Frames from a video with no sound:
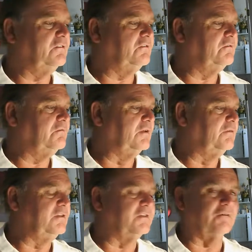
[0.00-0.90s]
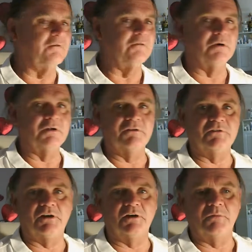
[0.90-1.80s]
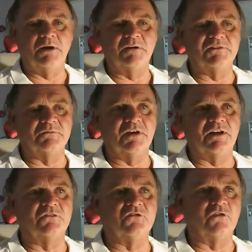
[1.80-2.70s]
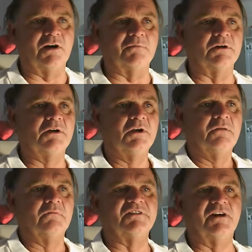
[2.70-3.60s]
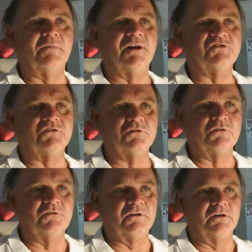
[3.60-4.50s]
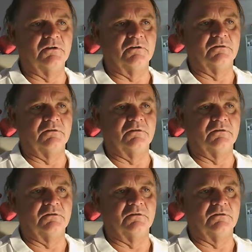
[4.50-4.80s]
Maybe he thought we were going to talk about some kind of drama. We talk about truth here.